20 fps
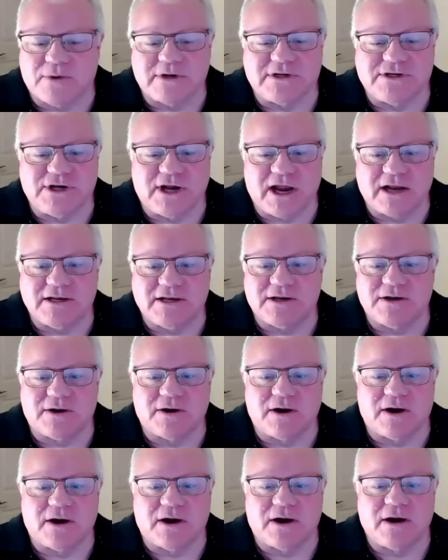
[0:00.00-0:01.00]
rejected
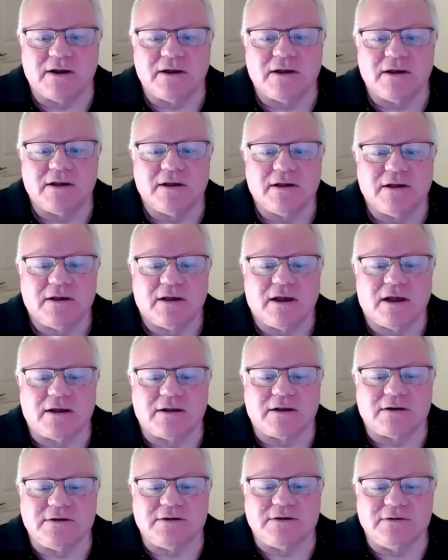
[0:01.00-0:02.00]
her.
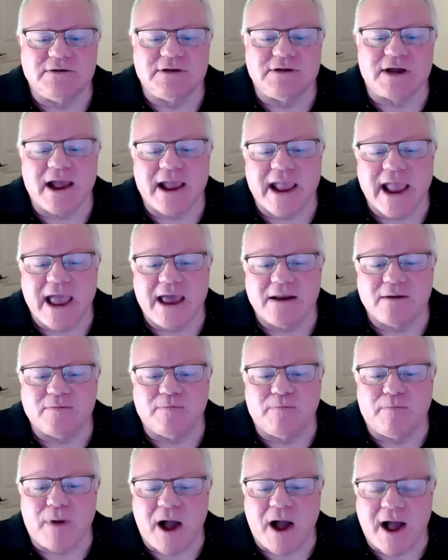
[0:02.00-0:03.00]

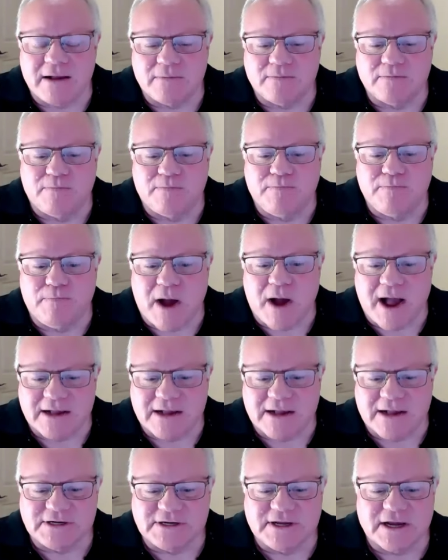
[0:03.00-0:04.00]
Diane
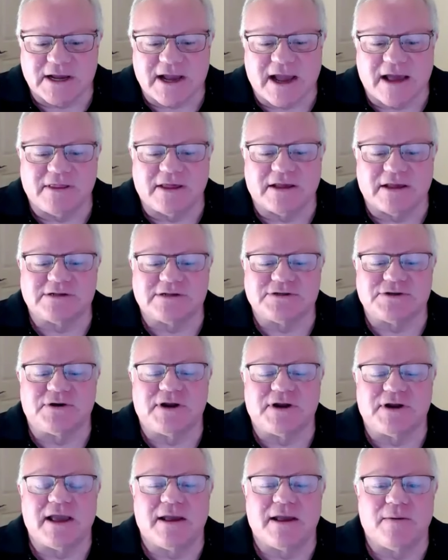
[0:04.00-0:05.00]
Bosnick, I think is
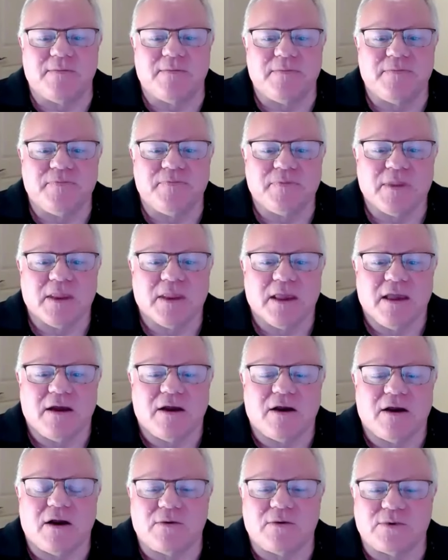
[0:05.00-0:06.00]
her name,
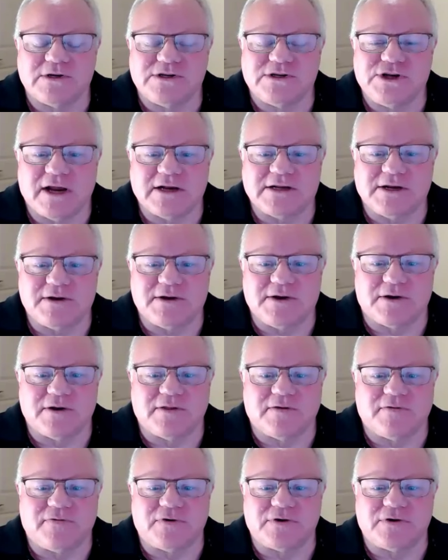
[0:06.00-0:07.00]
mm-hmm. Rejected her
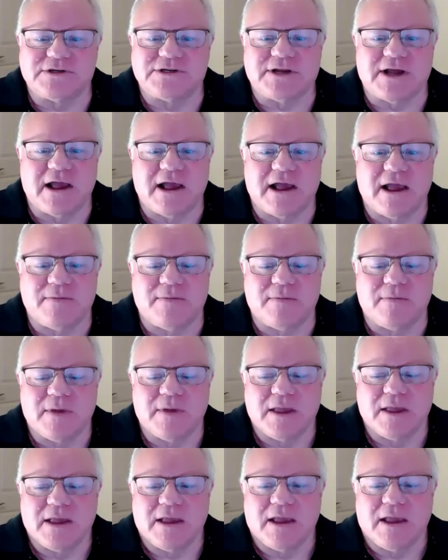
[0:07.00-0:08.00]
the first time.
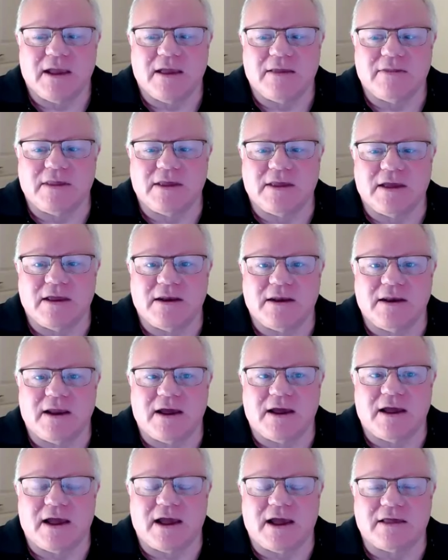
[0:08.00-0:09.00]
And then
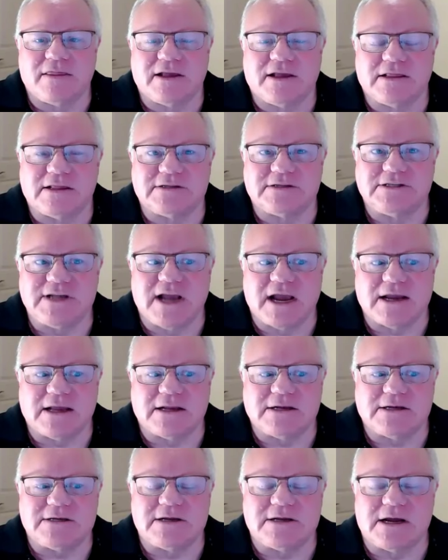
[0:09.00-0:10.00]
I think the
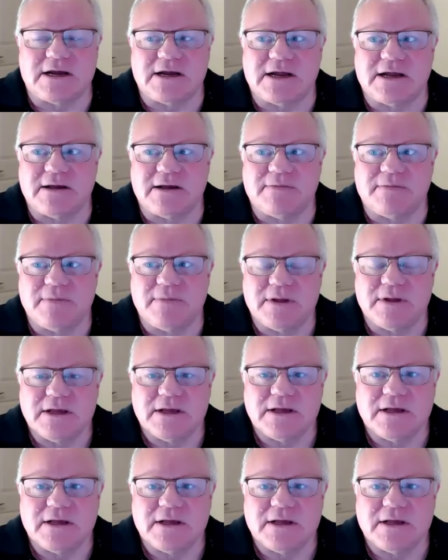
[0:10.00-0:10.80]
second time